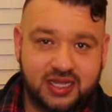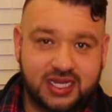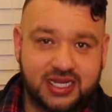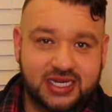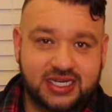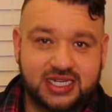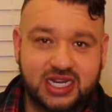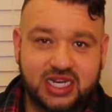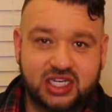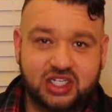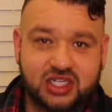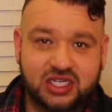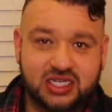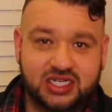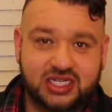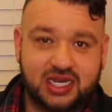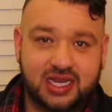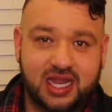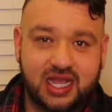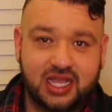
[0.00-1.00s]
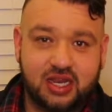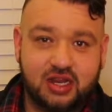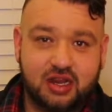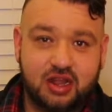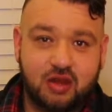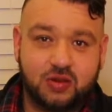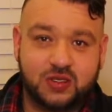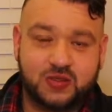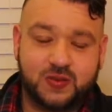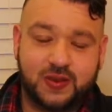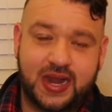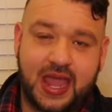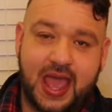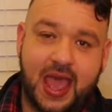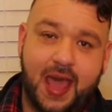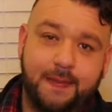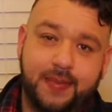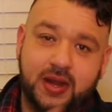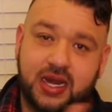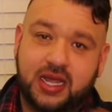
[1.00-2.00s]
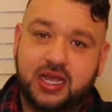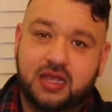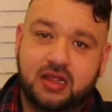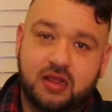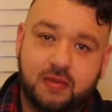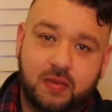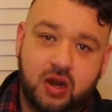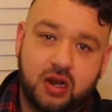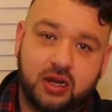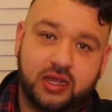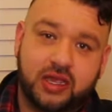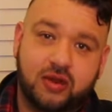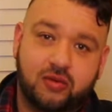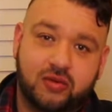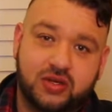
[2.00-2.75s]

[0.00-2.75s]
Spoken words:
The intention is to let you know what's been happening in the market,